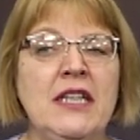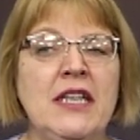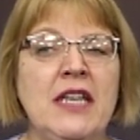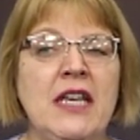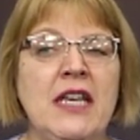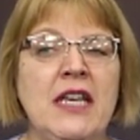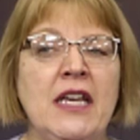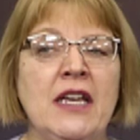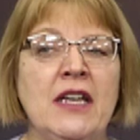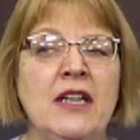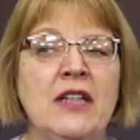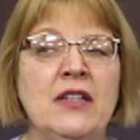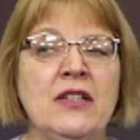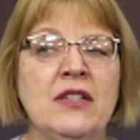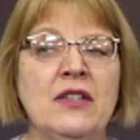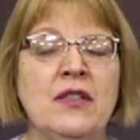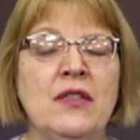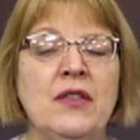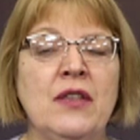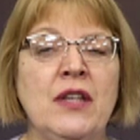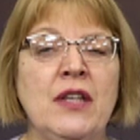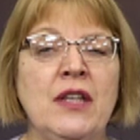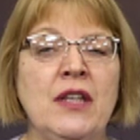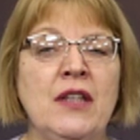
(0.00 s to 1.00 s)
And
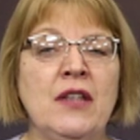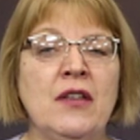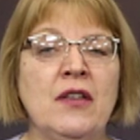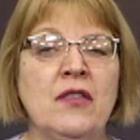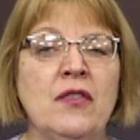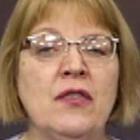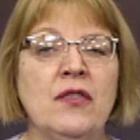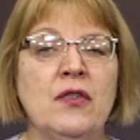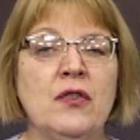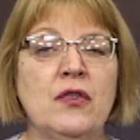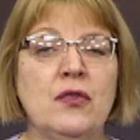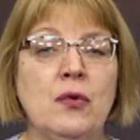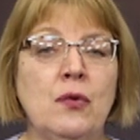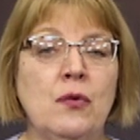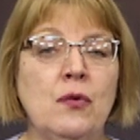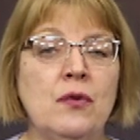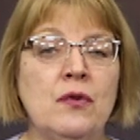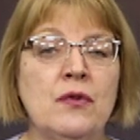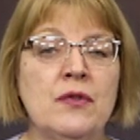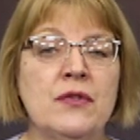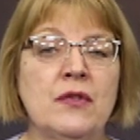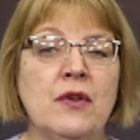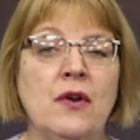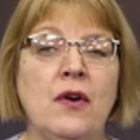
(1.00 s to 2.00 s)
the, the
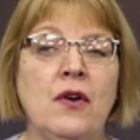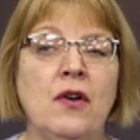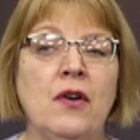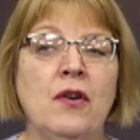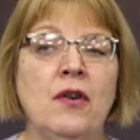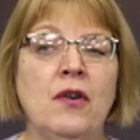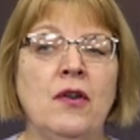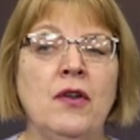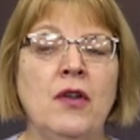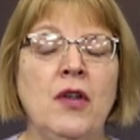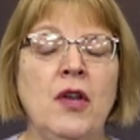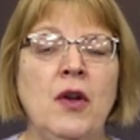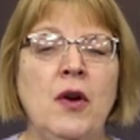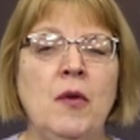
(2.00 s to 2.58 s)
tours are